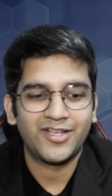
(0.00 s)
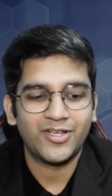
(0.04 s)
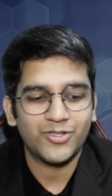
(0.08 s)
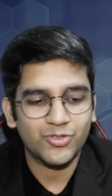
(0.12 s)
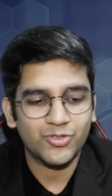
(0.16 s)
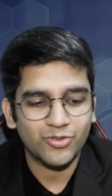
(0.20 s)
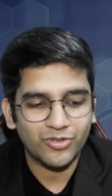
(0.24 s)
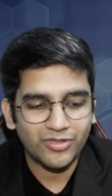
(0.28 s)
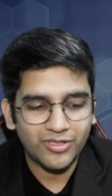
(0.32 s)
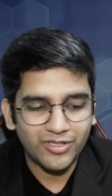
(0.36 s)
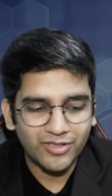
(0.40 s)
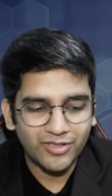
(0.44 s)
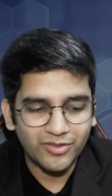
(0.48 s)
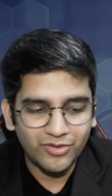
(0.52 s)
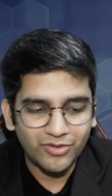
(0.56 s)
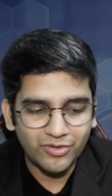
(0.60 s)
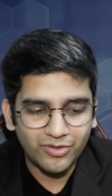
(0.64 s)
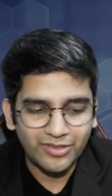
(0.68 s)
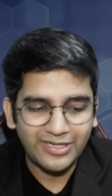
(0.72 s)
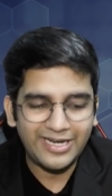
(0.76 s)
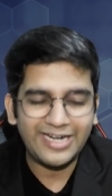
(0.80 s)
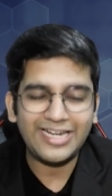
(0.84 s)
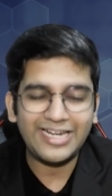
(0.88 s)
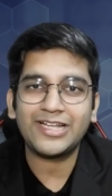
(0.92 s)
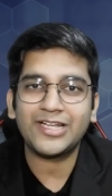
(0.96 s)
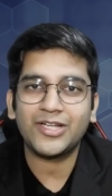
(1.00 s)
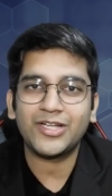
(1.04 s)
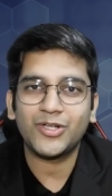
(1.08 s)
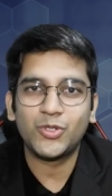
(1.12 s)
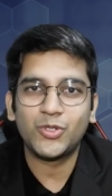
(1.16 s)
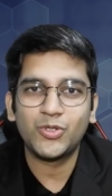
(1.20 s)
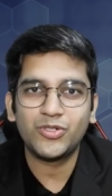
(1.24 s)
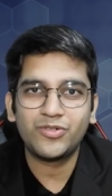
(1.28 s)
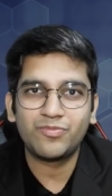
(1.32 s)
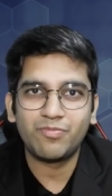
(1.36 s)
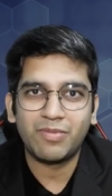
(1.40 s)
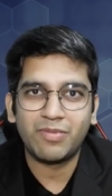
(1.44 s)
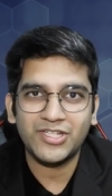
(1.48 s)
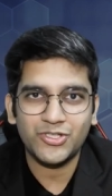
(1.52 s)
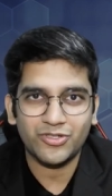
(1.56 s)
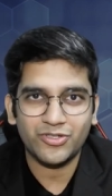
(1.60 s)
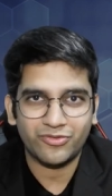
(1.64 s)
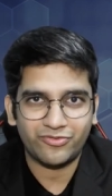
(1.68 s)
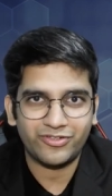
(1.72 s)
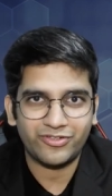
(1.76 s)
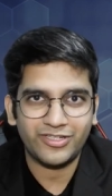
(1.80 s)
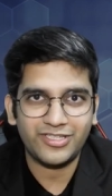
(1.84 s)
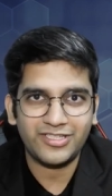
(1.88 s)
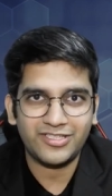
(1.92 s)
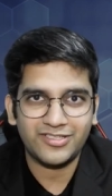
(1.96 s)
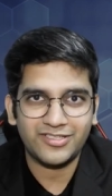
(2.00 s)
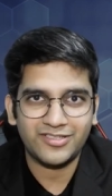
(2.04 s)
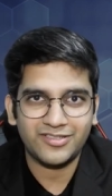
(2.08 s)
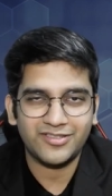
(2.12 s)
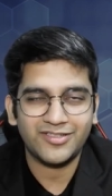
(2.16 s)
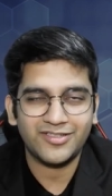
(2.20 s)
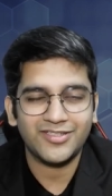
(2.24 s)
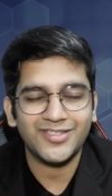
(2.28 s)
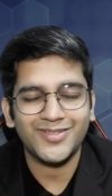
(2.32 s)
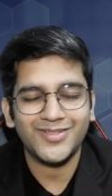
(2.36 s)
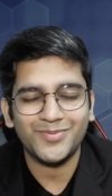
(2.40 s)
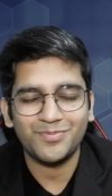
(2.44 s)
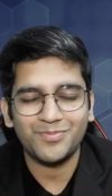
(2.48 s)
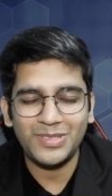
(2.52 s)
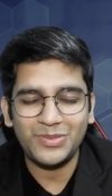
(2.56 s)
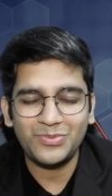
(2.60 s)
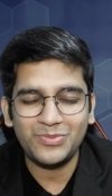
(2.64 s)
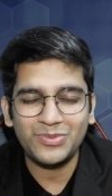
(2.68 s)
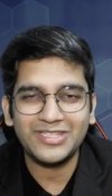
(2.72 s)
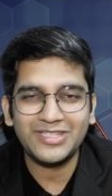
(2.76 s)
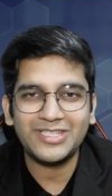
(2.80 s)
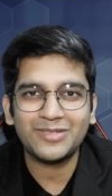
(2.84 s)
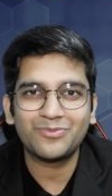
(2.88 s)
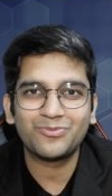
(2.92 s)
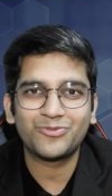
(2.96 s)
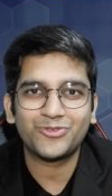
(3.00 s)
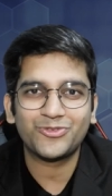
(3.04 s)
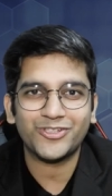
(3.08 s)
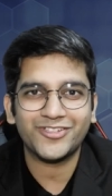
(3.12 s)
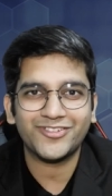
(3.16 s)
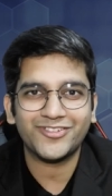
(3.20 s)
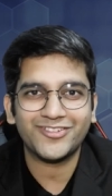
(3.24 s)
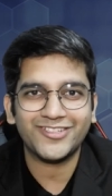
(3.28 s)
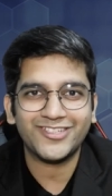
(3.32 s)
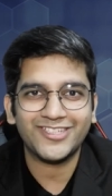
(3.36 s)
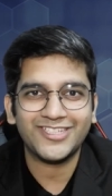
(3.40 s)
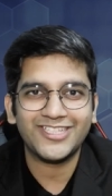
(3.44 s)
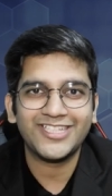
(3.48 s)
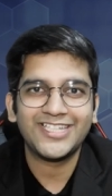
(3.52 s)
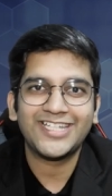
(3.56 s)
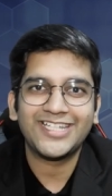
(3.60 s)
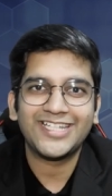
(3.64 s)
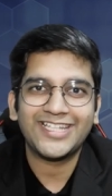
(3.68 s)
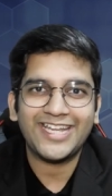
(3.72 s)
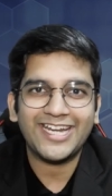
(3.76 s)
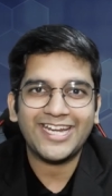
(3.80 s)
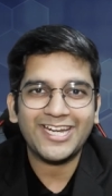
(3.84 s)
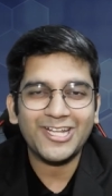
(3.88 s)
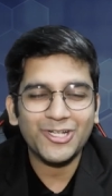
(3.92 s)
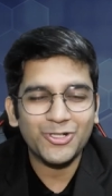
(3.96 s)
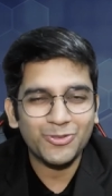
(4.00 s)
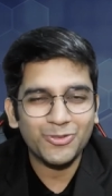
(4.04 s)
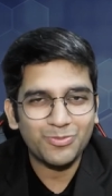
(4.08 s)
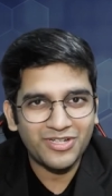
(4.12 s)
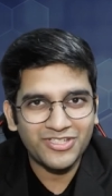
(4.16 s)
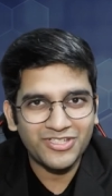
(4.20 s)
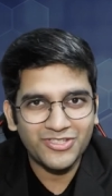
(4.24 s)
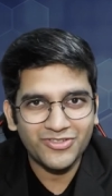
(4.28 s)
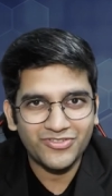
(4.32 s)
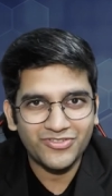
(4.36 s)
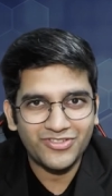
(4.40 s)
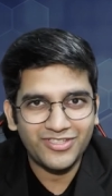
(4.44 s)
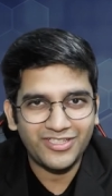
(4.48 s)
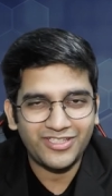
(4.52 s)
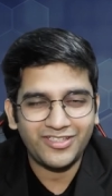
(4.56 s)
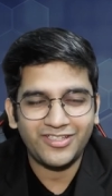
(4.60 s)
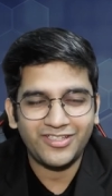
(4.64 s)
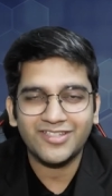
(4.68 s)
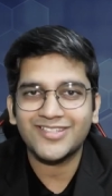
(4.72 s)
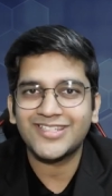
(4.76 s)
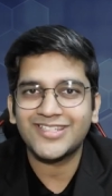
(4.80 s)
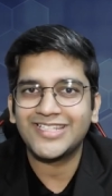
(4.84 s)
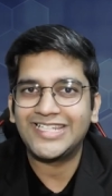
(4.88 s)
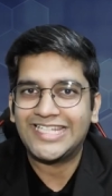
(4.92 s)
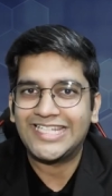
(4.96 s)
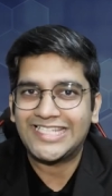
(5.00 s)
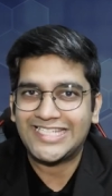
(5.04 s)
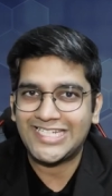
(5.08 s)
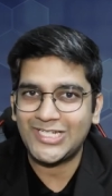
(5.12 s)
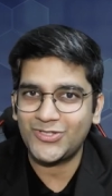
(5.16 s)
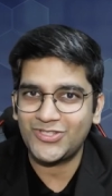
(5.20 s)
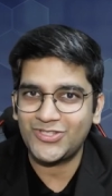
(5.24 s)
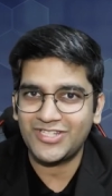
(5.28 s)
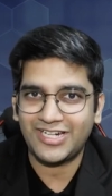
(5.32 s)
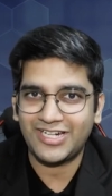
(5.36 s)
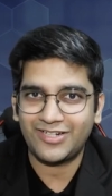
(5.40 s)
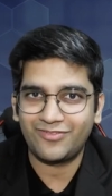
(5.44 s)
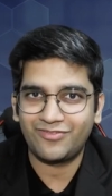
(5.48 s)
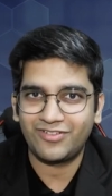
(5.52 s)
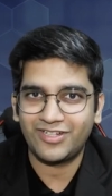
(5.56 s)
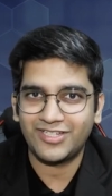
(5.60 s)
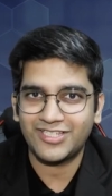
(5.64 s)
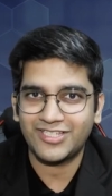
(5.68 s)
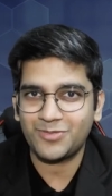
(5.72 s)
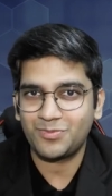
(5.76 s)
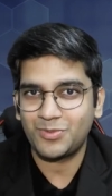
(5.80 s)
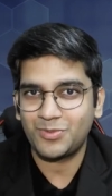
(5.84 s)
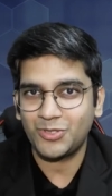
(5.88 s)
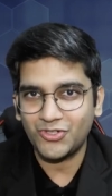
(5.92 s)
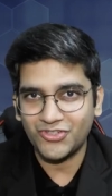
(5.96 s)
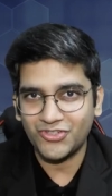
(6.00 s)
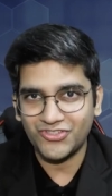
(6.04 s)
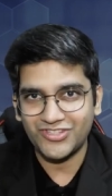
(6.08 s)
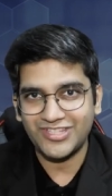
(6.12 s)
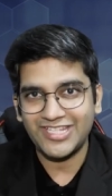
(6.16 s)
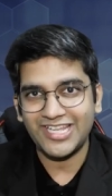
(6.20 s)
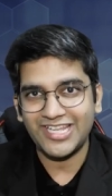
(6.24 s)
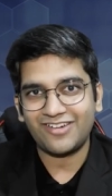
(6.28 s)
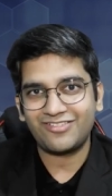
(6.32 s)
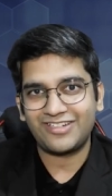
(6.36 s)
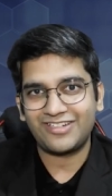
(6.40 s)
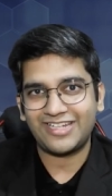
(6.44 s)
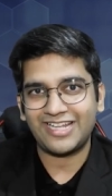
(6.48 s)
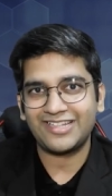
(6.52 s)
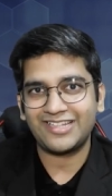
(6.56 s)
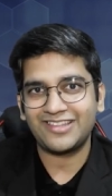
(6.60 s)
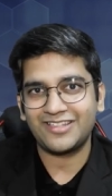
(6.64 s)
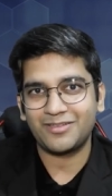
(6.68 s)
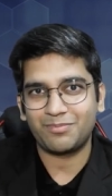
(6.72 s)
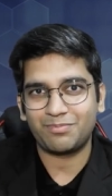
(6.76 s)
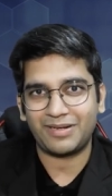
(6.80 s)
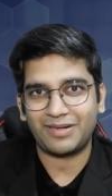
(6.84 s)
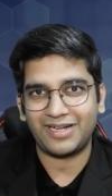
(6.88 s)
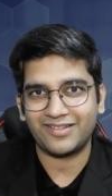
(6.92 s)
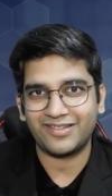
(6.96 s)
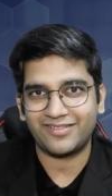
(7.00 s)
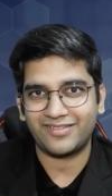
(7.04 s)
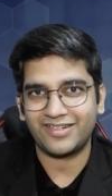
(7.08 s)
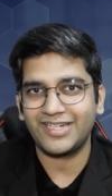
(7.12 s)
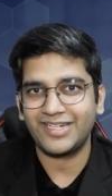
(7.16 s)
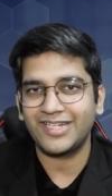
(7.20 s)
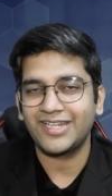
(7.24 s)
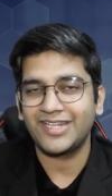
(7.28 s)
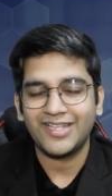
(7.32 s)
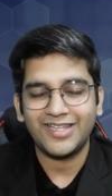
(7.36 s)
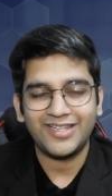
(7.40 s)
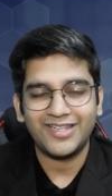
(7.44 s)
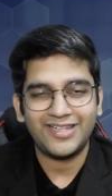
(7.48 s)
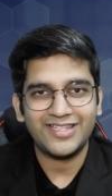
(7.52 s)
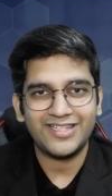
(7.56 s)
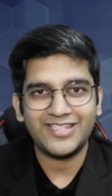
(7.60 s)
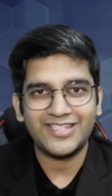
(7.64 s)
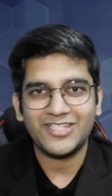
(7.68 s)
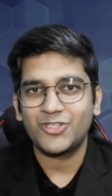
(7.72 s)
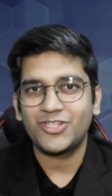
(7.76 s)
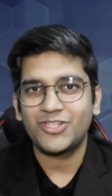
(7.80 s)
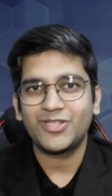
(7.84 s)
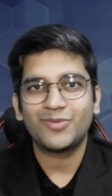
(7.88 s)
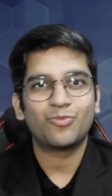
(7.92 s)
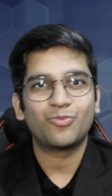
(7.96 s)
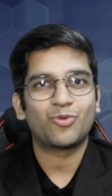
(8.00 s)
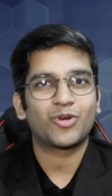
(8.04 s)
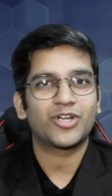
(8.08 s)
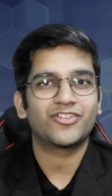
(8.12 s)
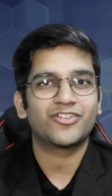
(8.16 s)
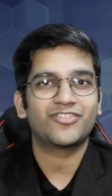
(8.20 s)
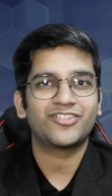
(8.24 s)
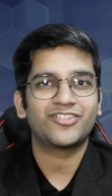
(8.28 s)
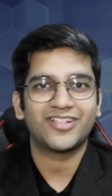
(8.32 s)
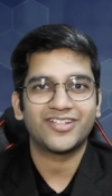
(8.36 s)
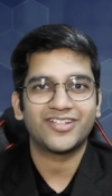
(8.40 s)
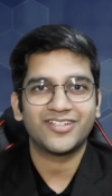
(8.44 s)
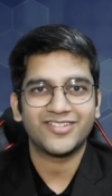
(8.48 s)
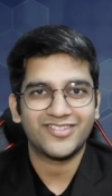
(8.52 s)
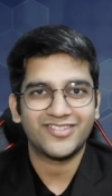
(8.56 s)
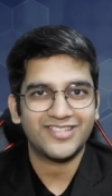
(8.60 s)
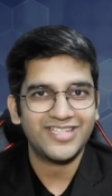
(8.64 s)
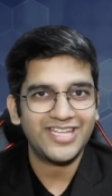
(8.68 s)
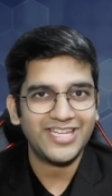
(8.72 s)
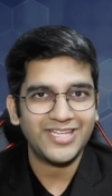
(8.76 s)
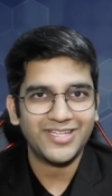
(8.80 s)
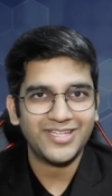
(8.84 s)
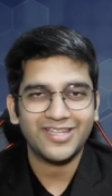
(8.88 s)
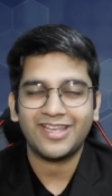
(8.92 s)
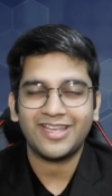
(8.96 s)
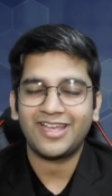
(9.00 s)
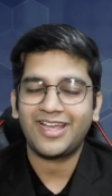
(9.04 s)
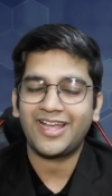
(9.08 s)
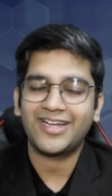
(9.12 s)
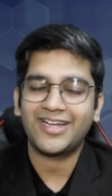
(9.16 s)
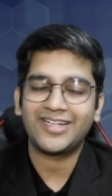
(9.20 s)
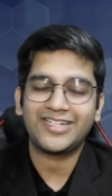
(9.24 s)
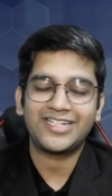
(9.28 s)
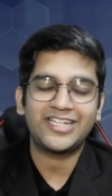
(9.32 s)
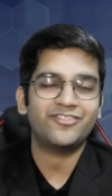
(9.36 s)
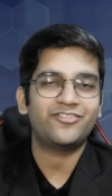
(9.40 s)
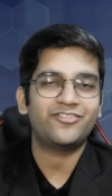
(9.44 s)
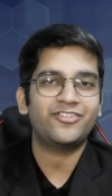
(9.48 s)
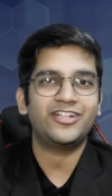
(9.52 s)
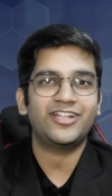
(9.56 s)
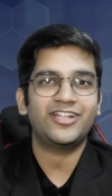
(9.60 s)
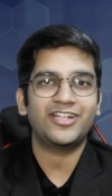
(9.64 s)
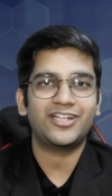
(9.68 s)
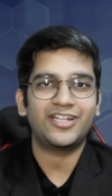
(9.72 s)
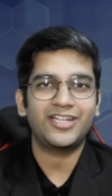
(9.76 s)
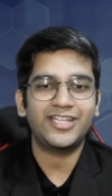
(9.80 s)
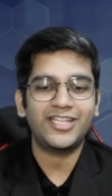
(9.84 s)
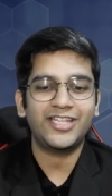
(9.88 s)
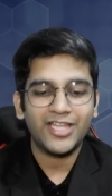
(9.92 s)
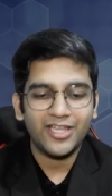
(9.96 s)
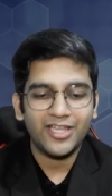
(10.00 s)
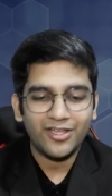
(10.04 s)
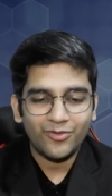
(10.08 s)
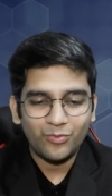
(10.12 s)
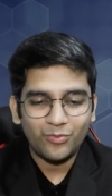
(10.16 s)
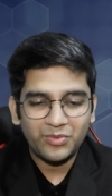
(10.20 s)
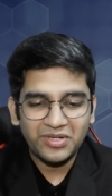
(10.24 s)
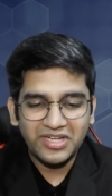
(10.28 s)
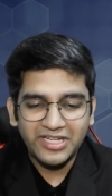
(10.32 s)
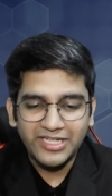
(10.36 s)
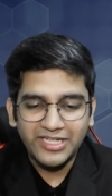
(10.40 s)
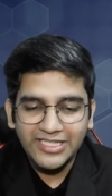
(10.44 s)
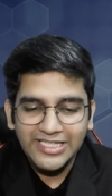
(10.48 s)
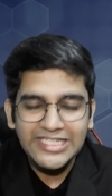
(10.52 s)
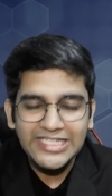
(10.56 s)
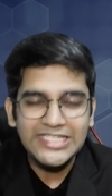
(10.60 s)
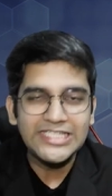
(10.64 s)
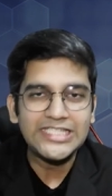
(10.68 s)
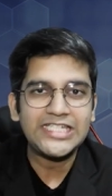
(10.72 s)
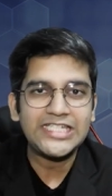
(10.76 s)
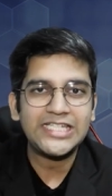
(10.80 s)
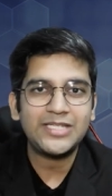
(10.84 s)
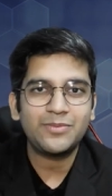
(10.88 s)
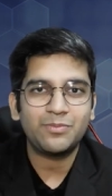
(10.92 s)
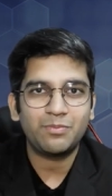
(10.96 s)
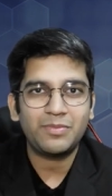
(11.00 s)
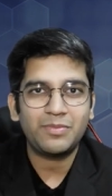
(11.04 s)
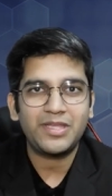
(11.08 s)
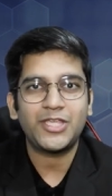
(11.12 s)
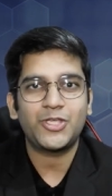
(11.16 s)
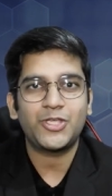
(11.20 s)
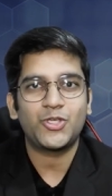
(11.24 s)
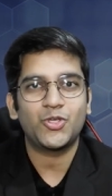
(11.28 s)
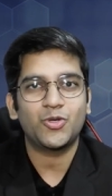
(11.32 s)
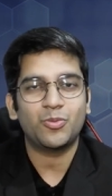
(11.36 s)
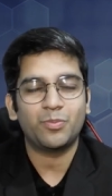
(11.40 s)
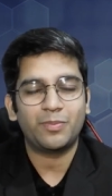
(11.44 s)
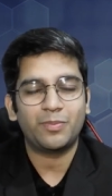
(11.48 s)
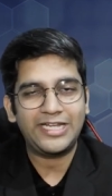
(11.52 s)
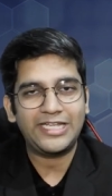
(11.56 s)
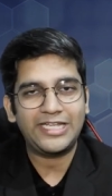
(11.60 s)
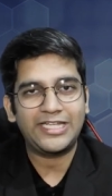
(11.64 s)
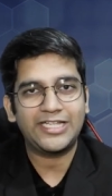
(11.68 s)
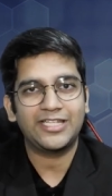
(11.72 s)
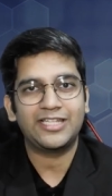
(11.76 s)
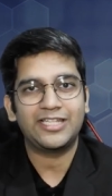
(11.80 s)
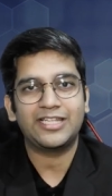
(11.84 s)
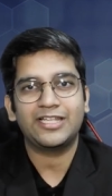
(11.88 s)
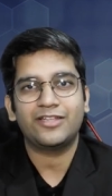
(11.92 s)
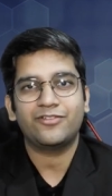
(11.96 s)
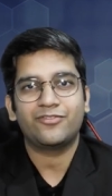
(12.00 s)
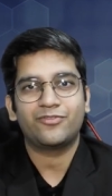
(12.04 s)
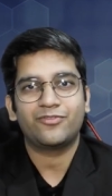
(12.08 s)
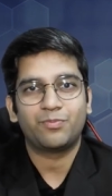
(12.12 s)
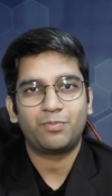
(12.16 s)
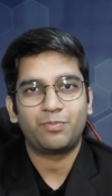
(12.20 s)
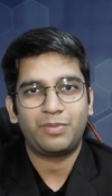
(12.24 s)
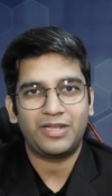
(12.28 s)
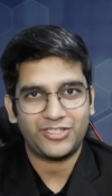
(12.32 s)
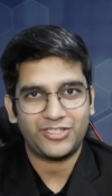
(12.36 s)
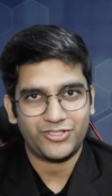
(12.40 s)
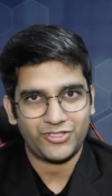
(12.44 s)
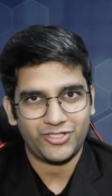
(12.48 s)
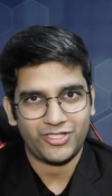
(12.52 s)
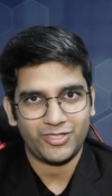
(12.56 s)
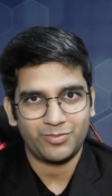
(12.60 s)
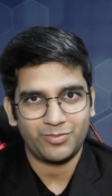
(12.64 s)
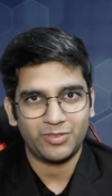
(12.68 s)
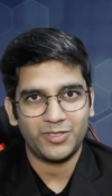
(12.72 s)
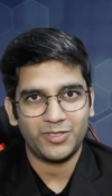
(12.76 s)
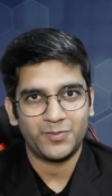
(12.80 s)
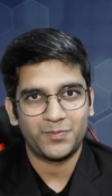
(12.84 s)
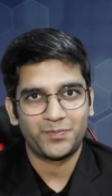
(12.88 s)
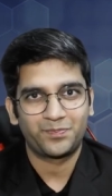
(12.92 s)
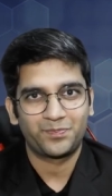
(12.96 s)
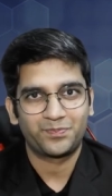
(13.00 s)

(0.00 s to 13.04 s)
So get a good bunch of friends, be with them forever, get a good bunch of seniors, listen to their advices because they have done the path, right? Listen to them whatever they are saying, and definitely we can easily make your medical life pleasurable.